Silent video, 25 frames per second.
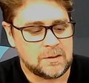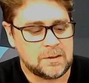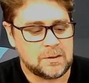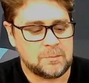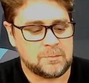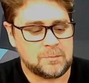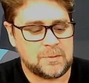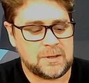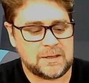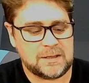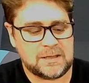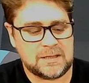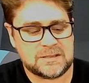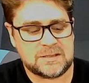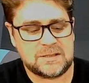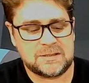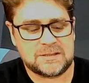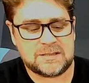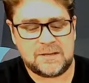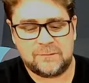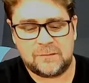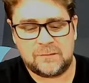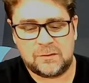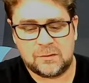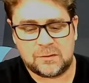But I guess
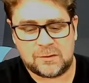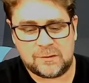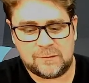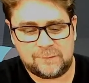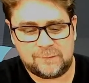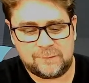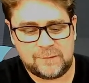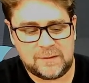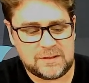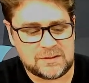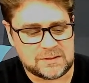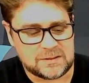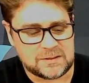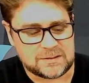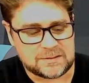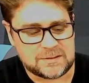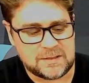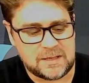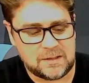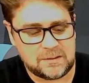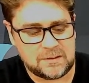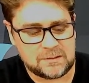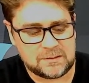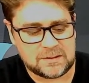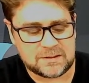let's have a look at features.
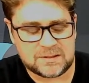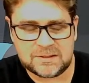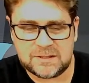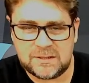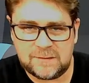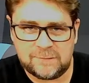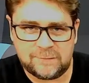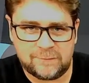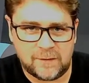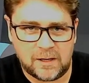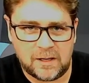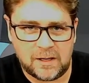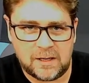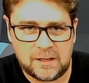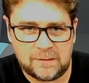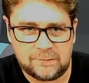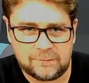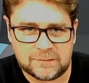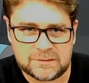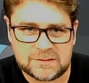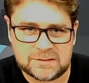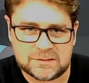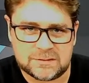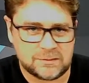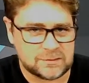Now the
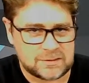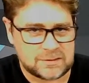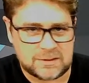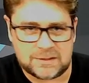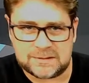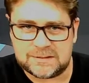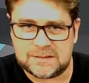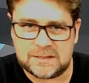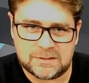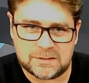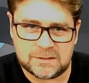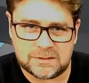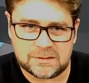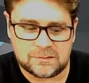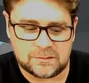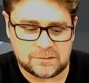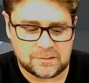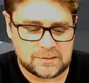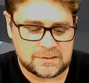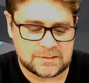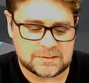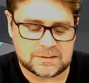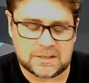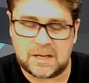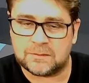C5, which looks identical
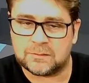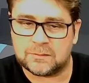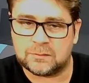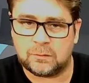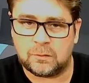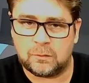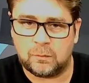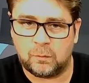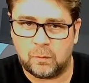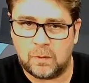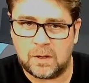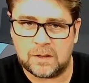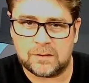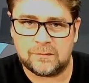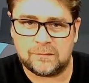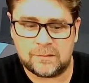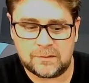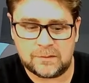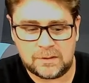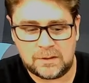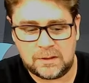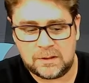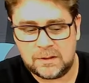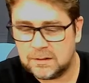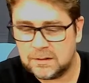to this, comes with one of
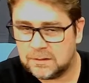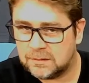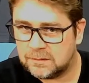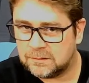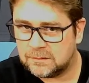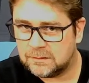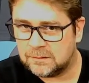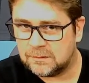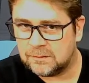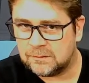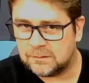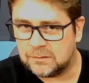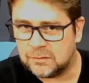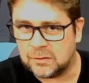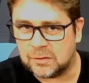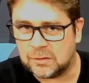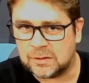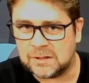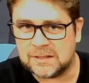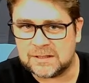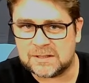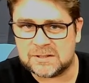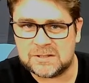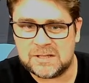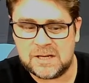the new
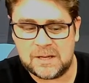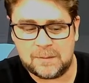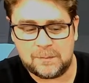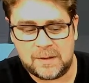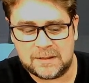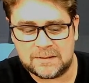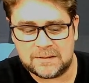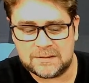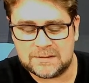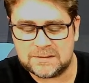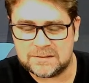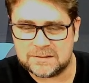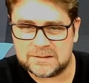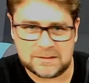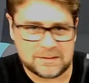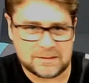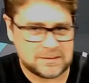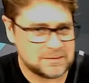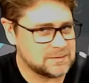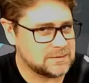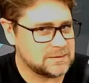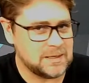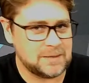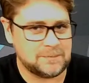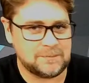ClickShare buttons, and
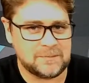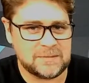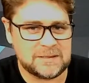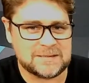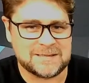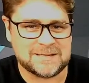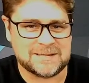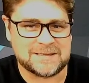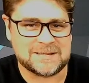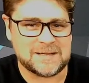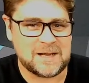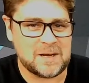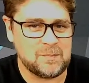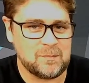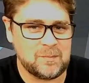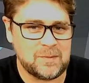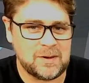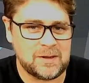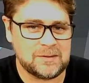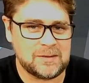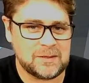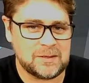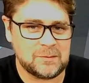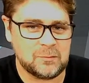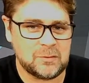this, yep, it's the same
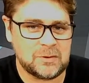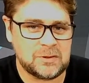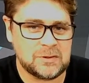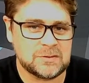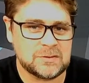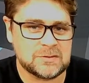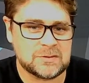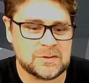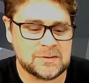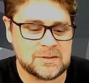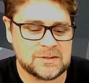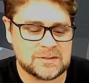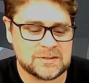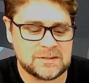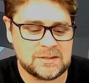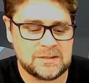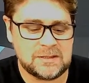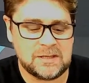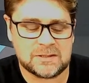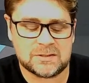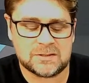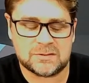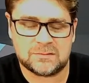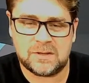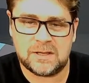button that we use on the
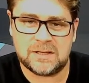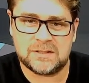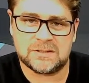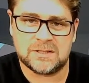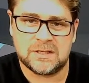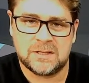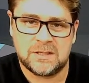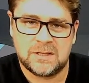CX range